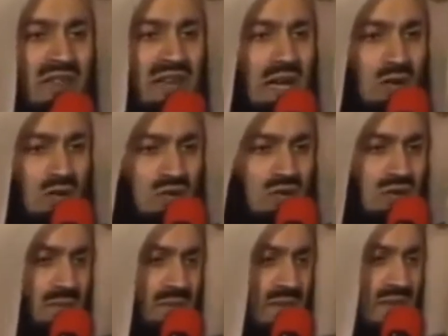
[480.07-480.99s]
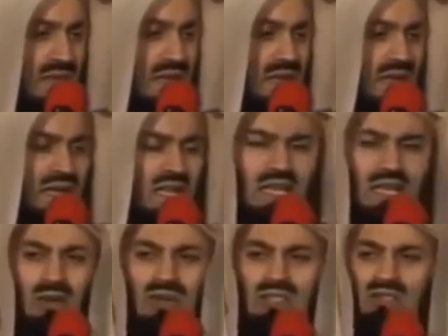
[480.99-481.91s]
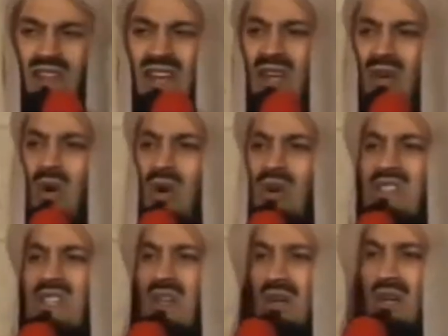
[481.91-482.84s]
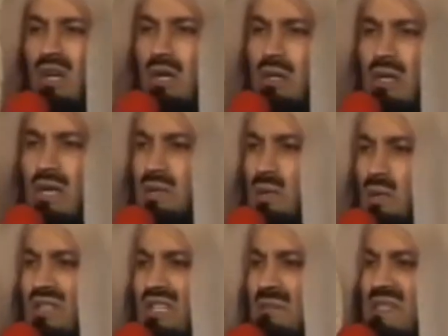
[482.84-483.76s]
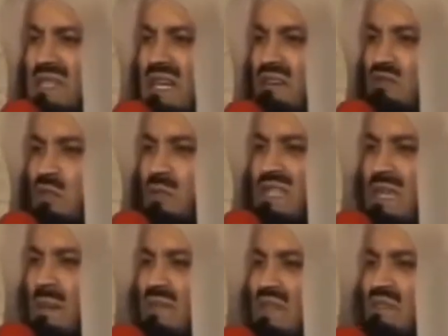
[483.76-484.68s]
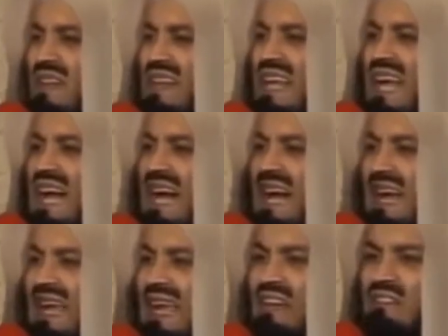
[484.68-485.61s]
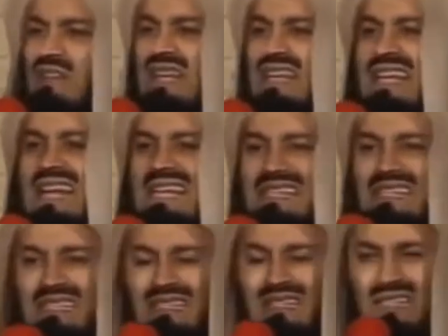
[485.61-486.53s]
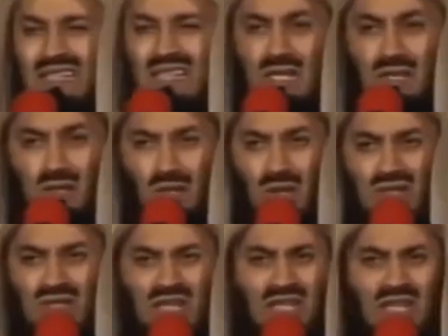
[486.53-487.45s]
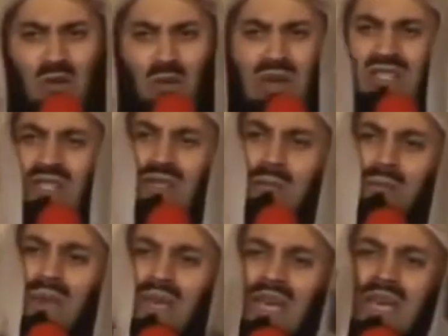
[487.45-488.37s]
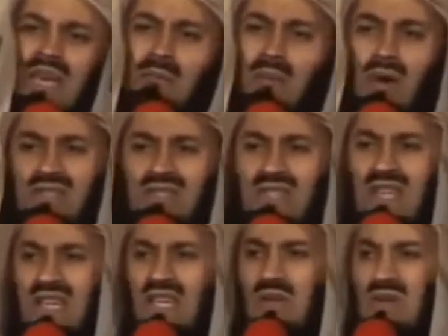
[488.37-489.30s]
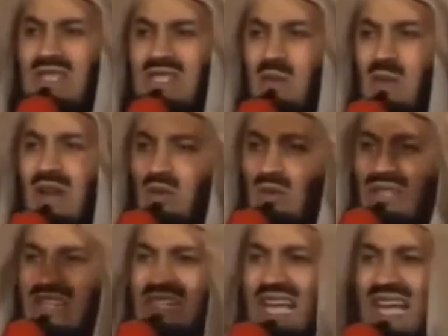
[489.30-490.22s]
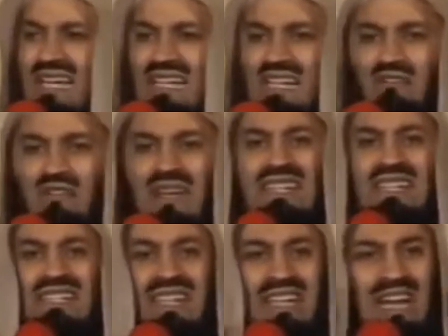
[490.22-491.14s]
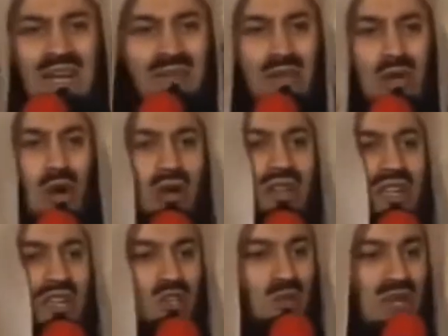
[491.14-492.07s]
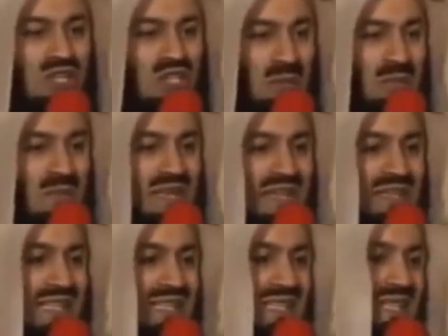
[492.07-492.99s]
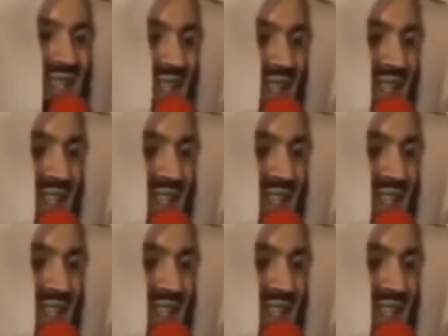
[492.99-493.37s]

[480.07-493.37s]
Fir'aun, he was very haughty on earth. He thought himself to be something very high and very great. He thought that he was the big boss. He was the one who decided. In fact, he said, I am the God. You worship me and that's it.